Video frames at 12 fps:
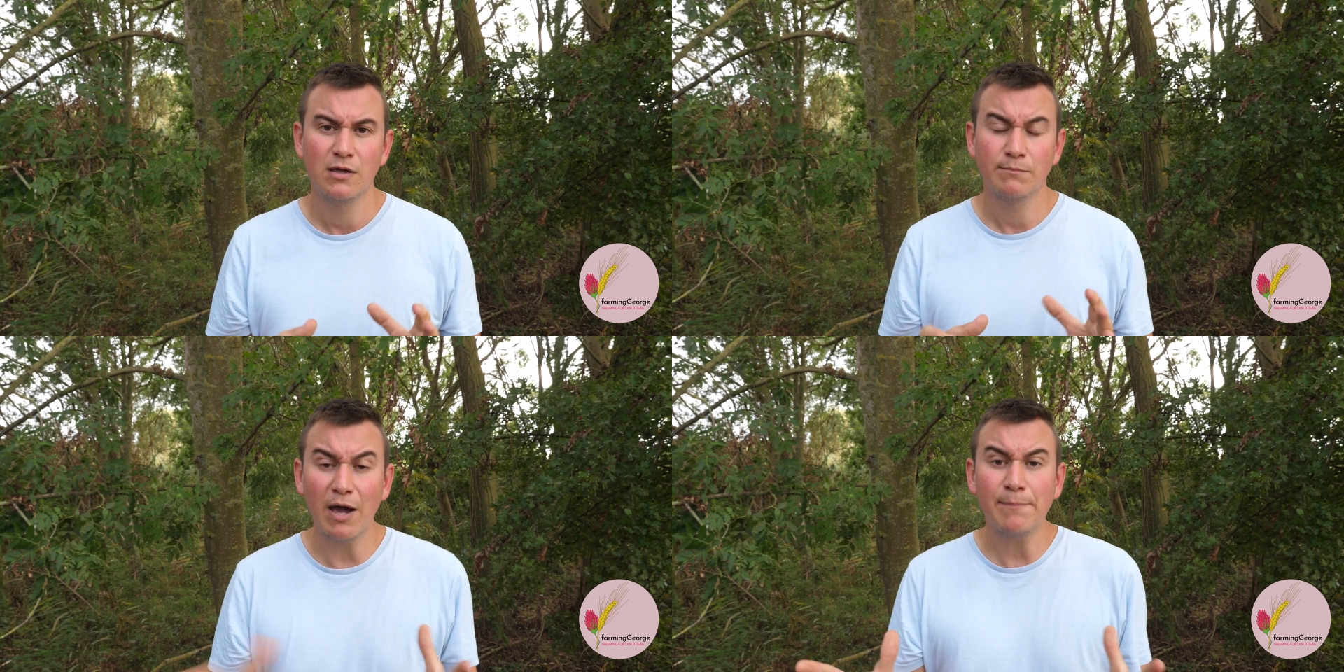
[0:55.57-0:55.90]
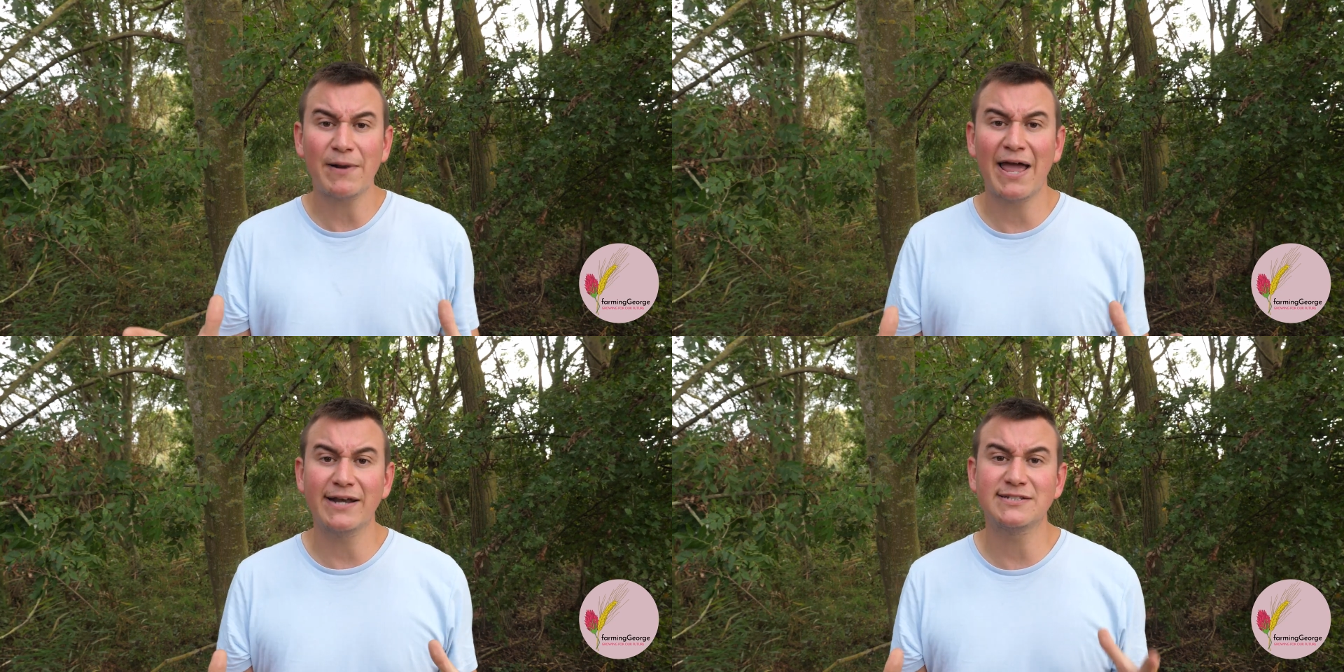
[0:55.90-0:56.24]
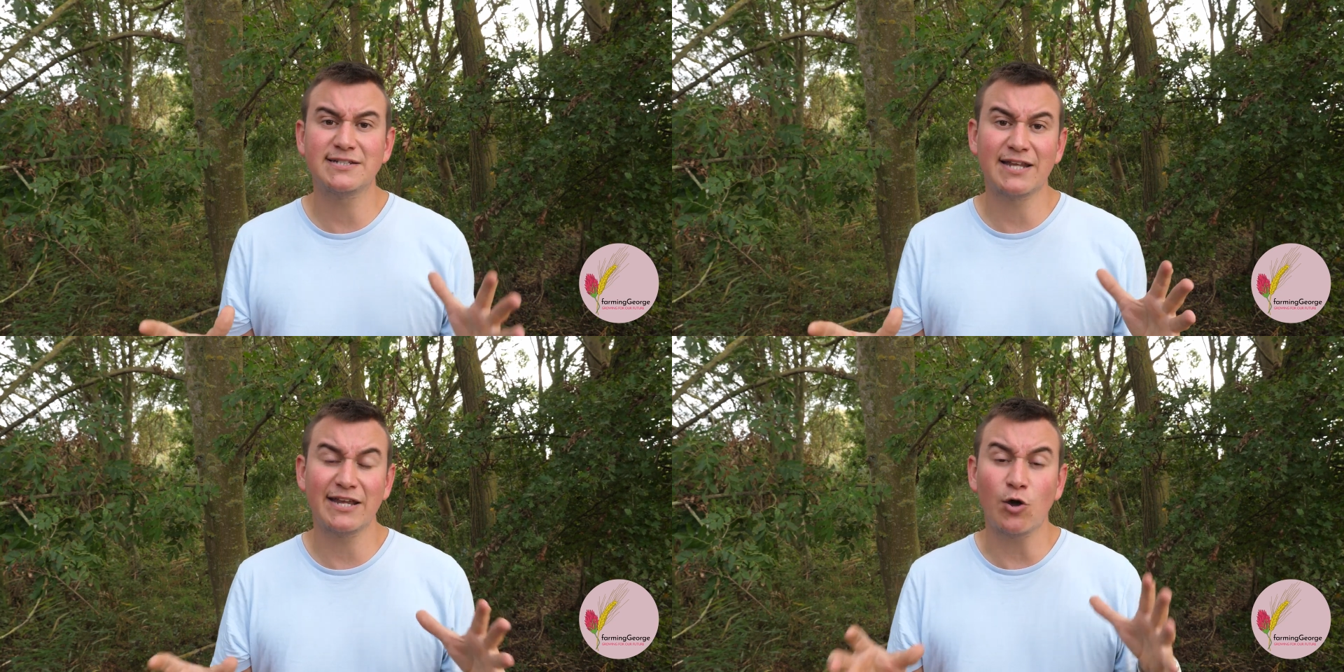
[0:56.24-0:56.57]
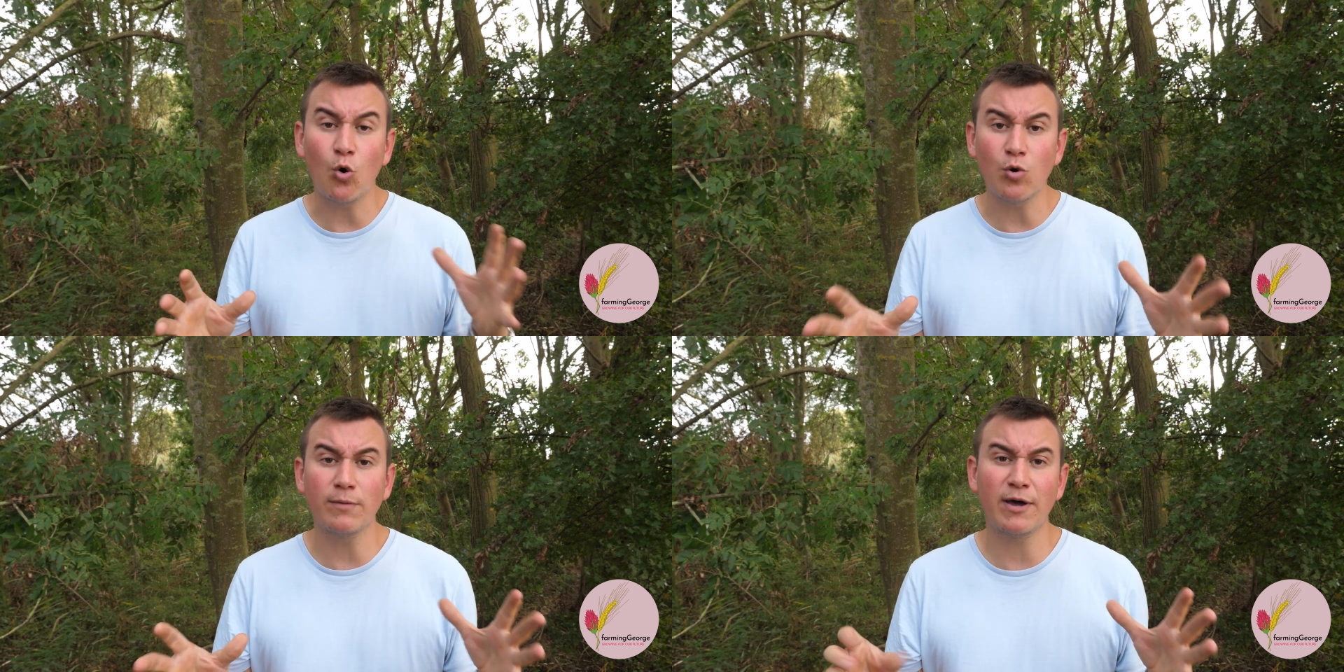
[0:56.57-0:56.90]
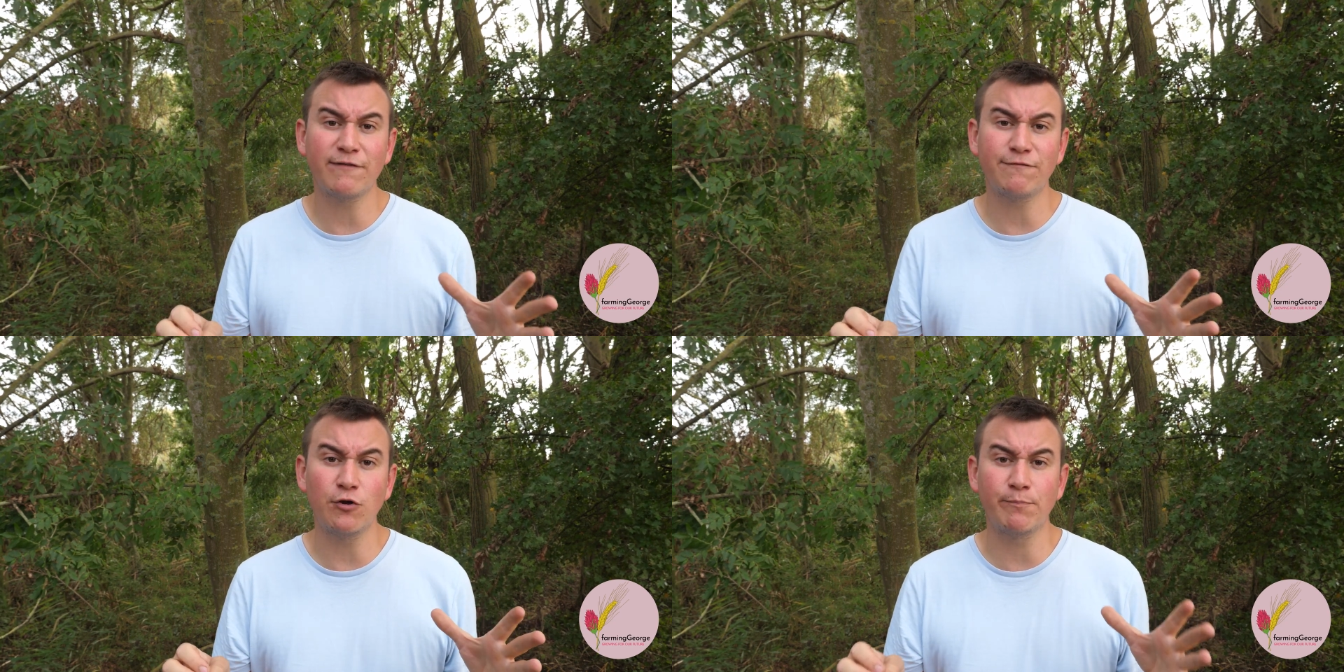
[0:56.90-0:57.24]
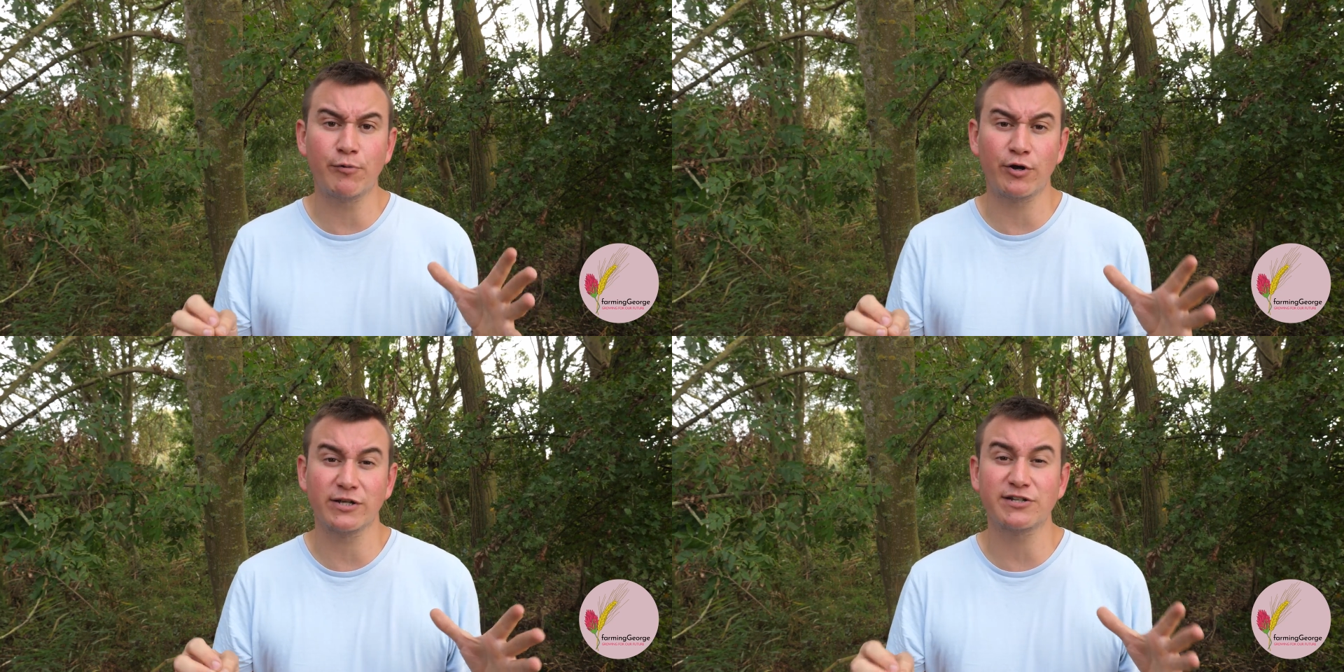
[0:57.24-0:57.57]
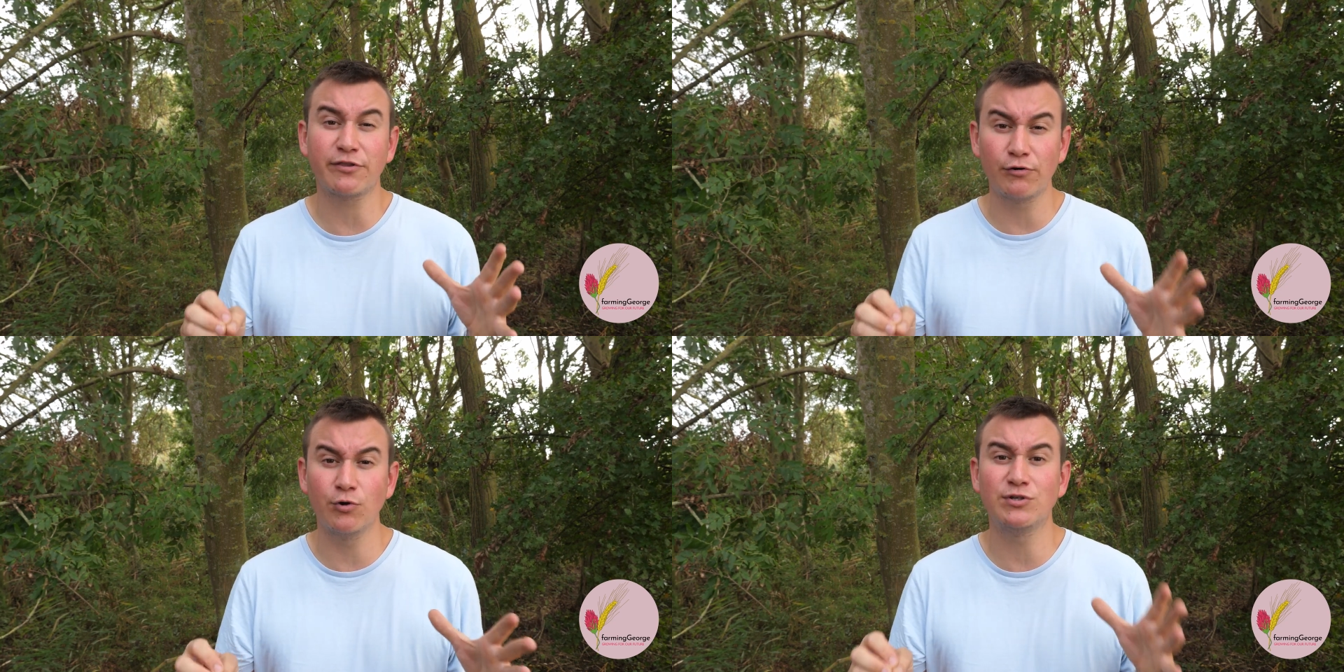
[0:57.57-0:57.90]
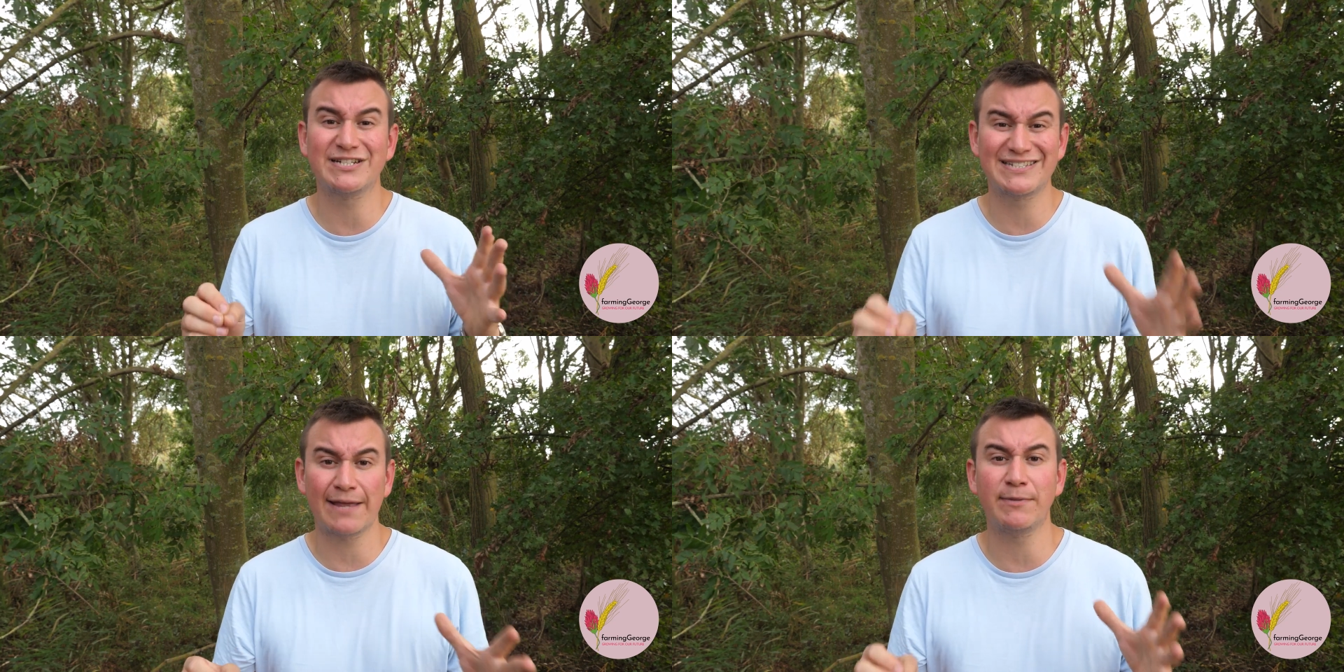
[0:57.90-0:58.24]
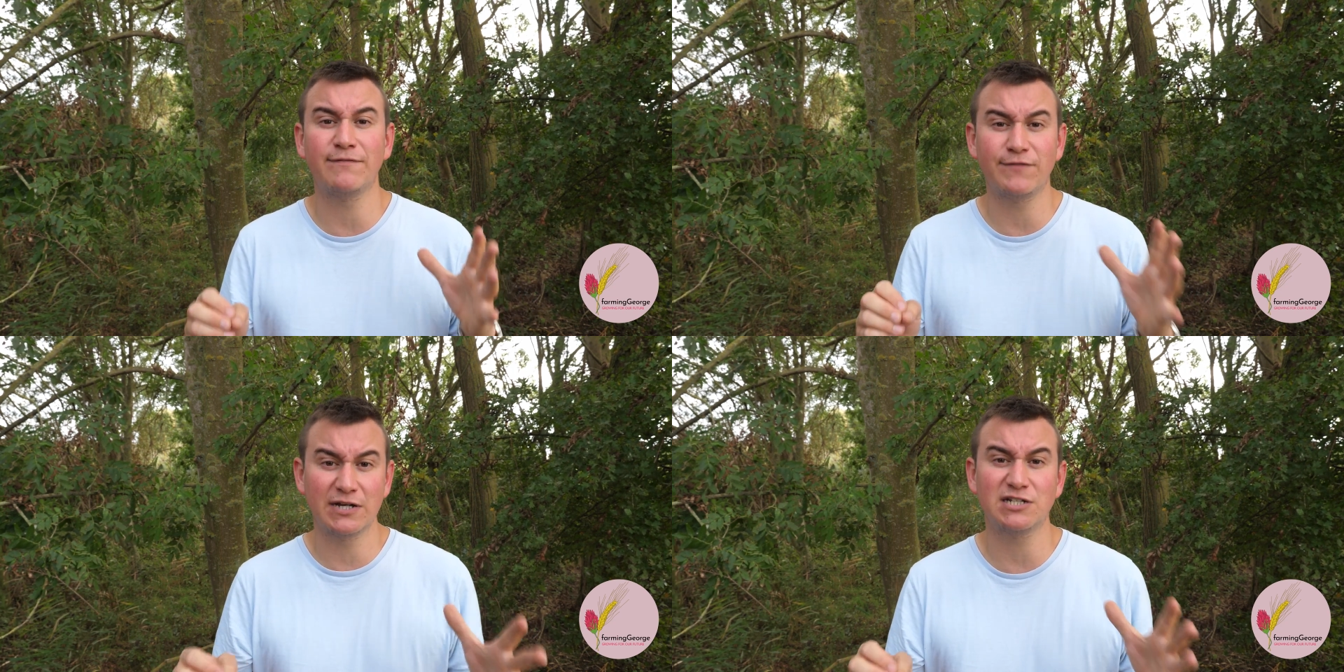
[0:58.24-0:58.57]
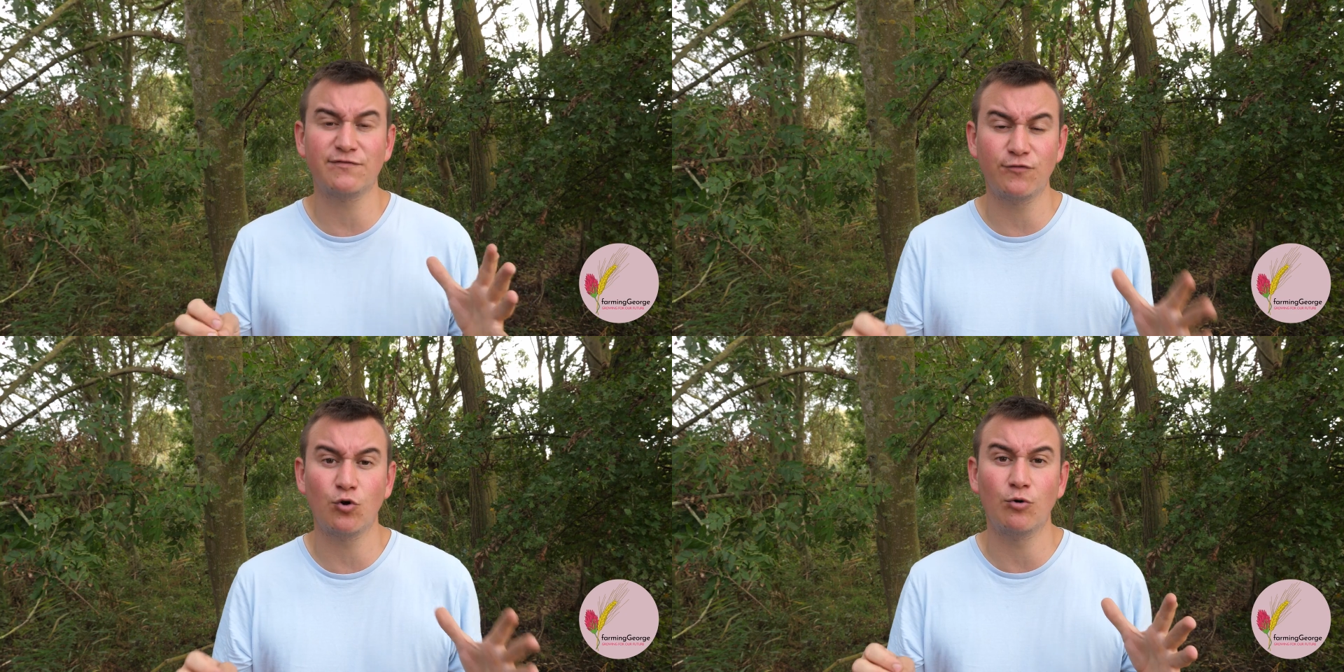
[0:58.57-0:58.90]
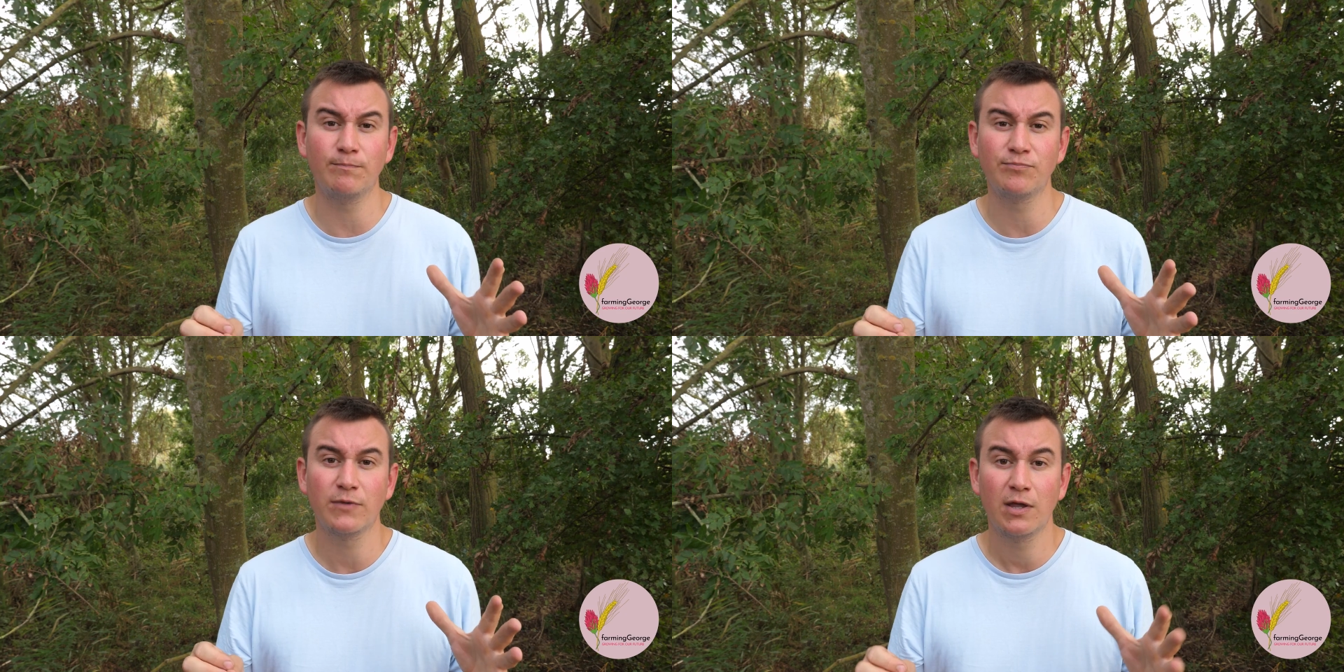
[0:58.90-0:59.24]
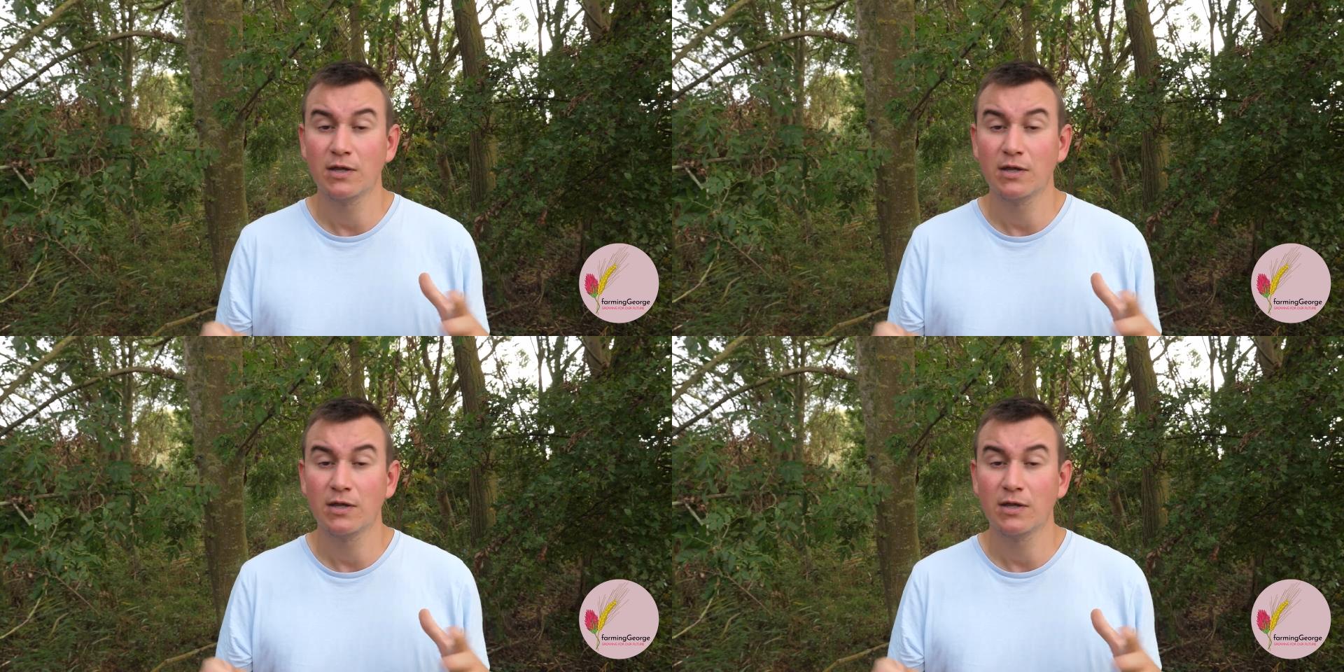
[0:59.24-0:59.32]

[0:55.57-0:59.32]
My plan is to take all of my food products through to semi-finished form.